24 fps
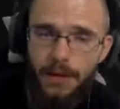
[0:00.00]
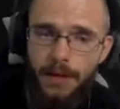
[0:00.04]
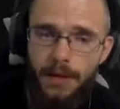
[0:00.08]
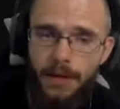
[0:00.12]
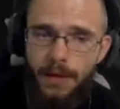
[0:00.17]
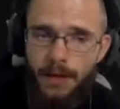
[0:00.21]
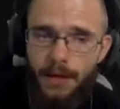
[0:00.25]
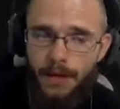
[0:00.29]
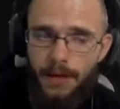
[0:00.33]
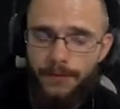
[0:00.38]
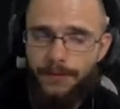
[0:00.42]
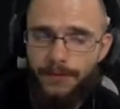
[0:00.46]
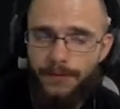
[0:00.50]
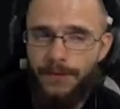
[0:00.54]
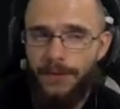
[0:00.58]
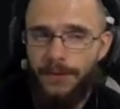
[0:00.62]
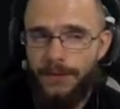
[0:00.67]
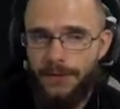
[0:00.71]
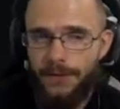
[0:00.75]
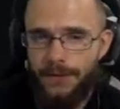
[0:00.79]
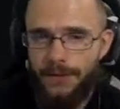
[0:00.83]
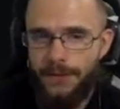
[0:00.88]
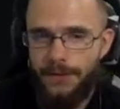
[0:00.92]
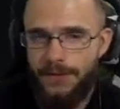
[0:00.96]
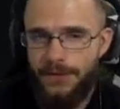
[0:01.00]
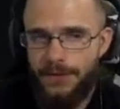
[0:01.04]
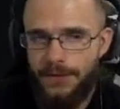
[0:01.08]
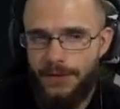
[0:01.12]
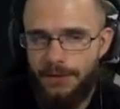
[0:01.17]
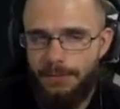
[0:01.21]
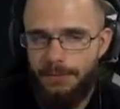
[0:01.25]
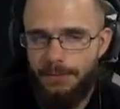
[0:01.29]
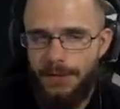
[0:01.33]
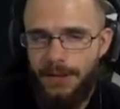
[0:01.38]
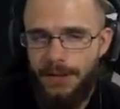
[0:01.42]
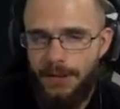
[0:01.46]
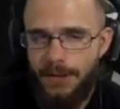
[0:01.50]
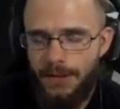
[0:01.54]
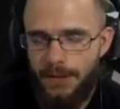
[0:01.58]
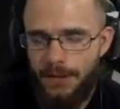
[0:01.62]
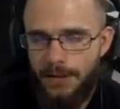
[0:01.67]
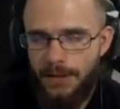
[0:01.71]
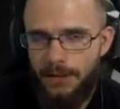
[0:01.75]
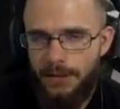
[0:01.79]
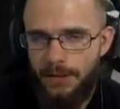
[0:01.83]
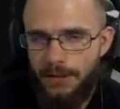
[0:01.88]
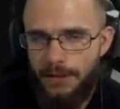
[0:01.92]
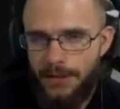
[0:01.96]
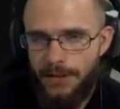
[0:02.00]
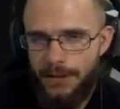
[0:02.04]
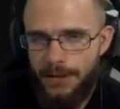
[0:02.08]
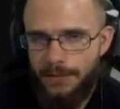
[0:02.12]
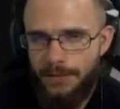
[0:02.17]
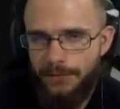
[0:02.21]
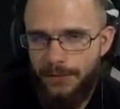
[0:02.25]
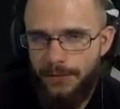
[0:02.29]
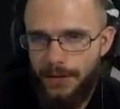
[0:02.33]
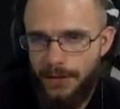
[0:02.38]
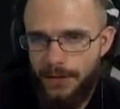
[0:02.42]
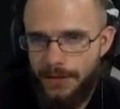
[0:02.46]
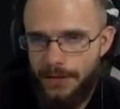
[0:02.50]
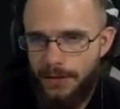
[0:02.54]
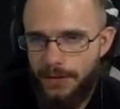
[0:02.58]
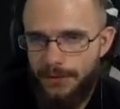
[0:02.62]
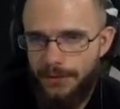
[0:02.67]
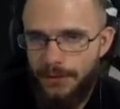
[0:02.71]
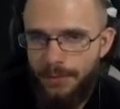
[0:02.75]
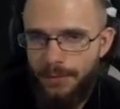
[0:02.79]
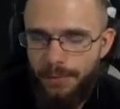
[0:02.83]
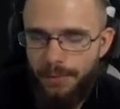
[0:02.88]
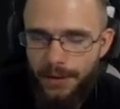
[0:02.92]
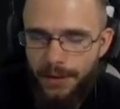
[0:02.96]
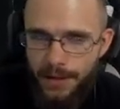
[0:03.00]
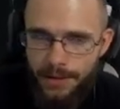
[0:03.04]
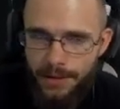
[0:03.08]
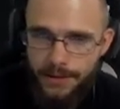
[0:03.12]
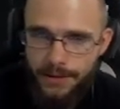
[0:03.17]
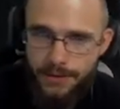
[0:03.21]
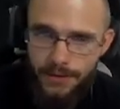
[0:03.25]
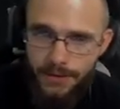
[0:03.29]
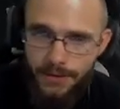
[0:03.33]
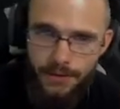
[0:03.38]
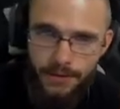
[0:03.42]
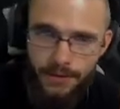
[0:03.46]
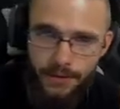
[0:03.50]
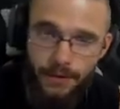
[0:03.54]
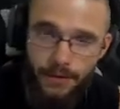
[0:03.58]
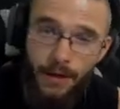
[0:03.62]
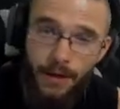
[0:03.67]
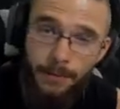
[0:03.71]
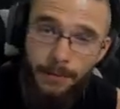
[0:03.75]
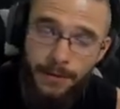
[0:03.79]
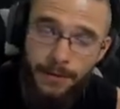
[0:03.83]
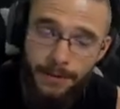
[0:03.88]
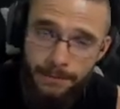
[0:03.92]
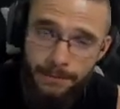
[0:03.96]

I feel that there's going to be a large influx of new players coming,